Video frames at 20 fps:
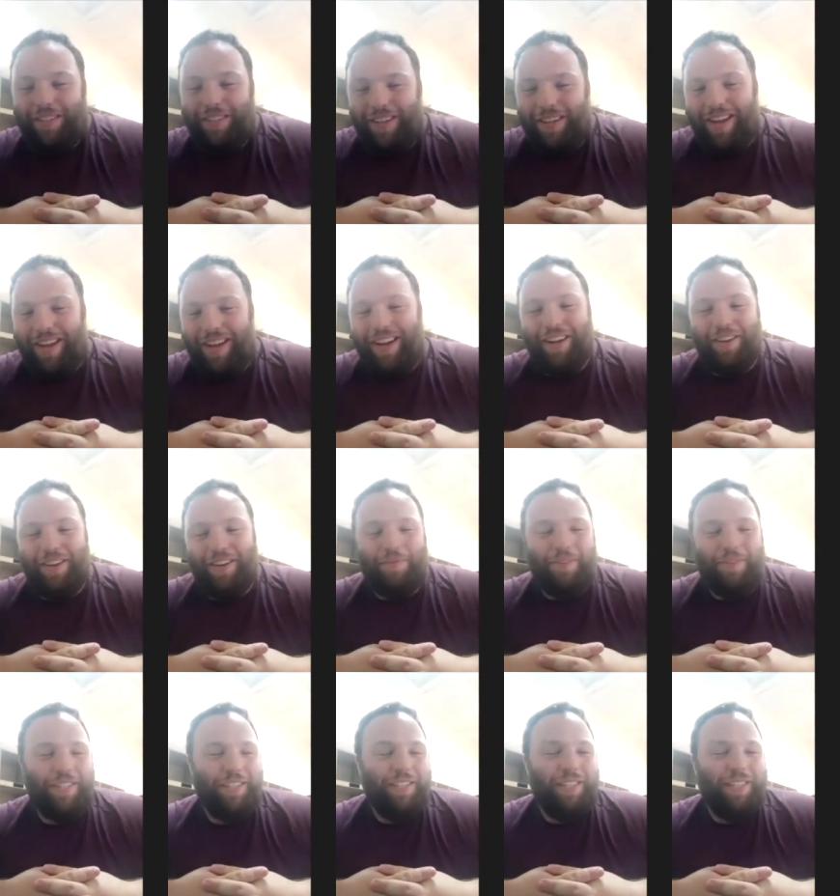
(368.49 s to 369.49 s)
Um,
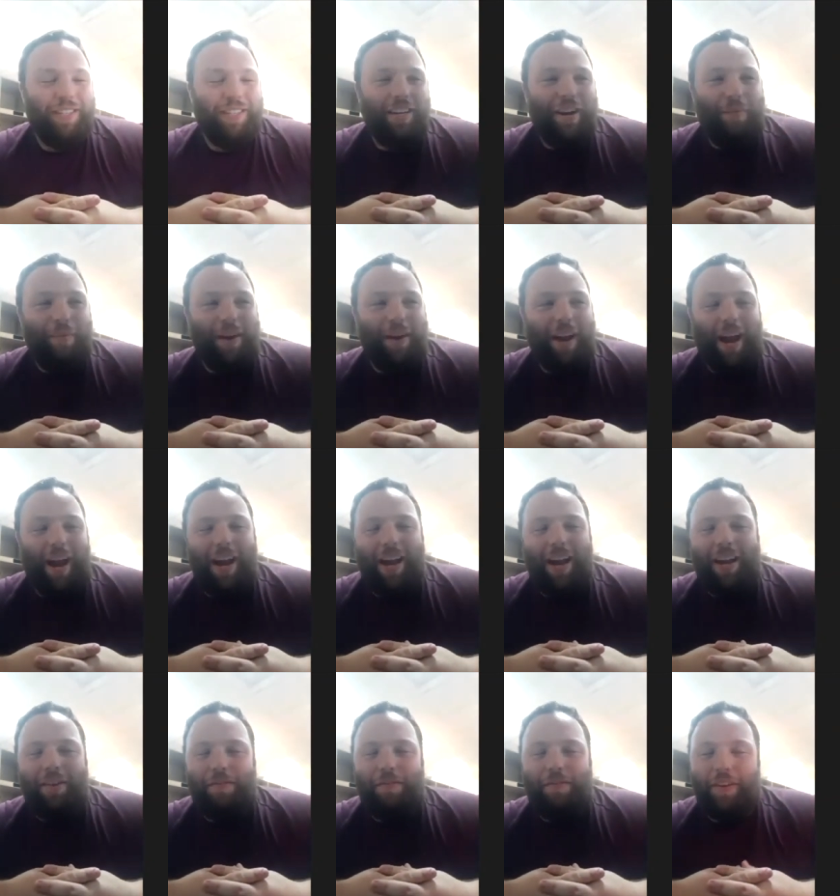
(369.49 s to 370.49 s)
but
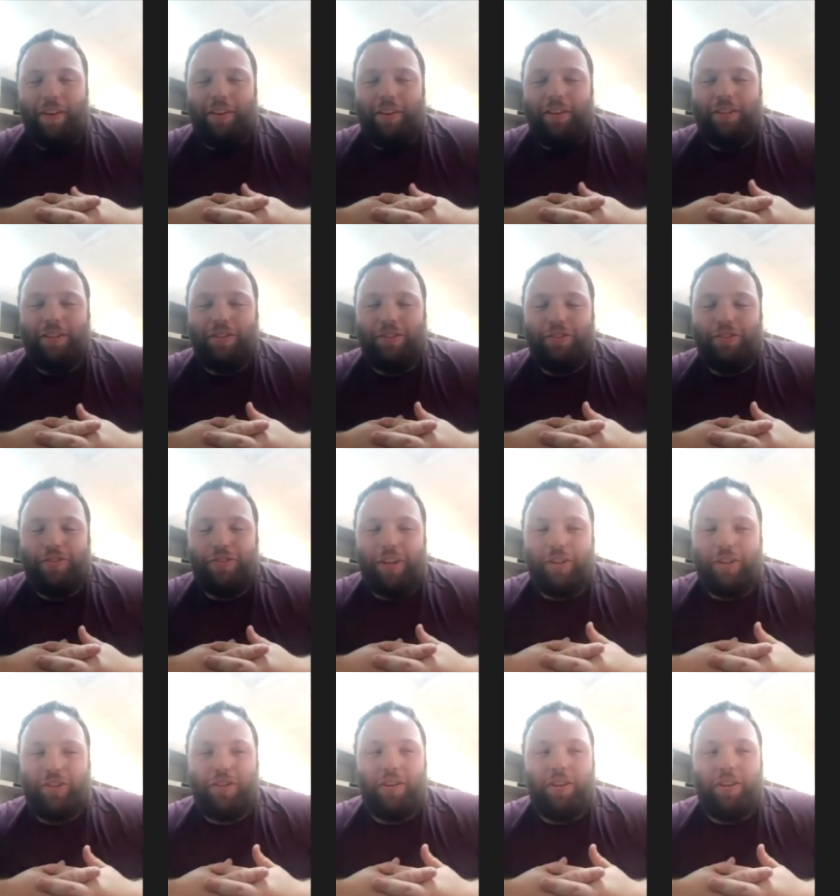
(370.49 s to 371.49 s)
I feel
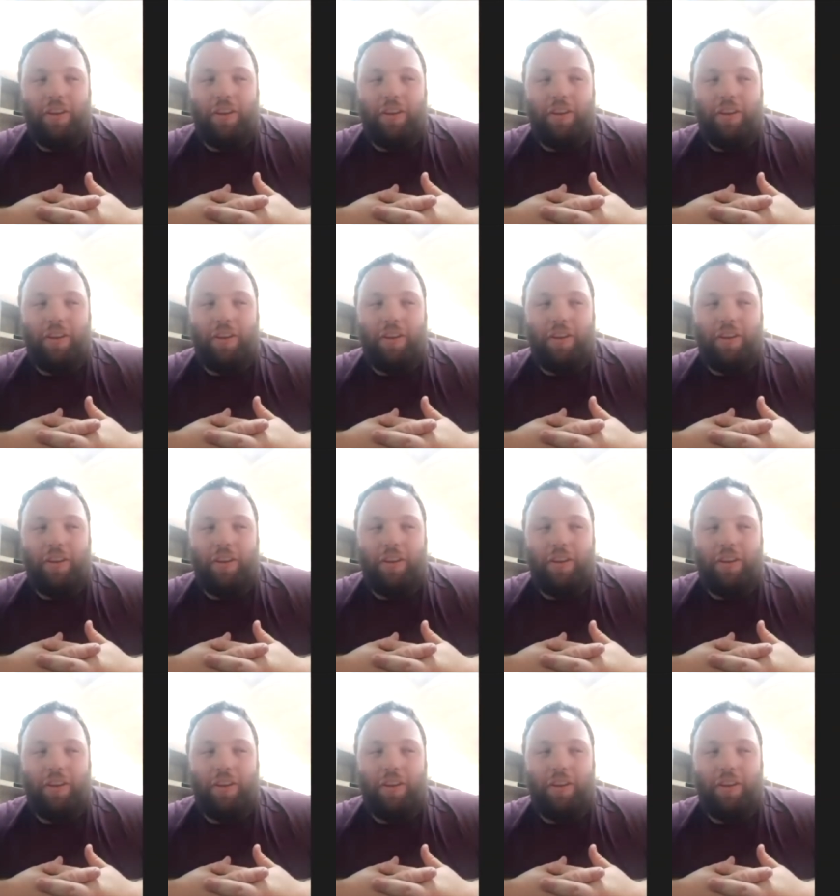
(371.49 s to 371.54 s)
such